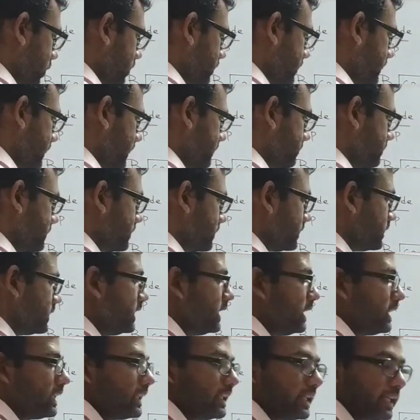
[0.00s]
number,
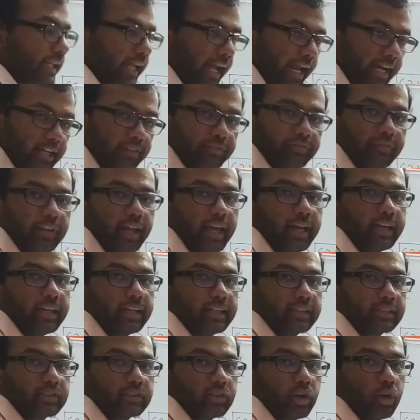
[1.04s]
the carry flag
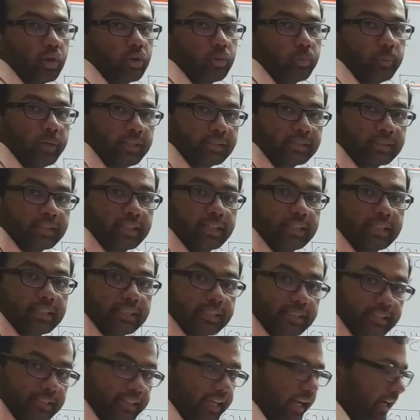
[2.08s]
is always
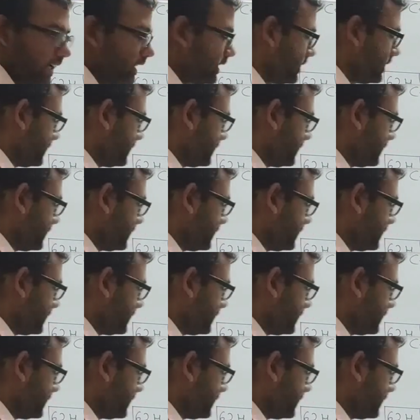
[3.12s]
set.